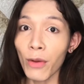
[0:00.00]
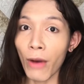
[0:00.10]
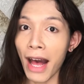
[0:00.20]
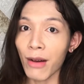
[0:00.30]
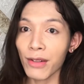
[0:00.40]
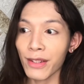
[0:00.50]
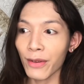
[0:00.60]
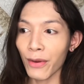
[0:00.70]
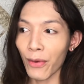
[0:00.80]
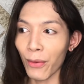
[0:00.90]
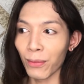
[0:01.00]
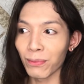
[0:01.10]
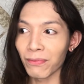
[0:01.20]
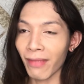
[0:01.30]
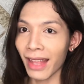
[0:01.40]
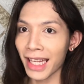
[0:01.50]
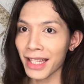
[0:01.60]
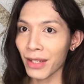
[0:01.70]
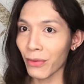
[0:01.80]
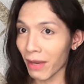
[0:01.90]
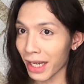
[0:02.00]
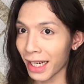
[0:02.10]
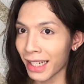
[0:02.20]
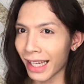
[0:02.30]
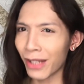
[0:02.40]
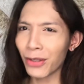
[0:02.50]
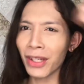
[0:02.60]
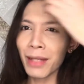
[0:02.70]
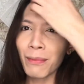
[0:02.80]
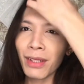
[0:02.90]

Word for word: wow, so that's weird. I don't really put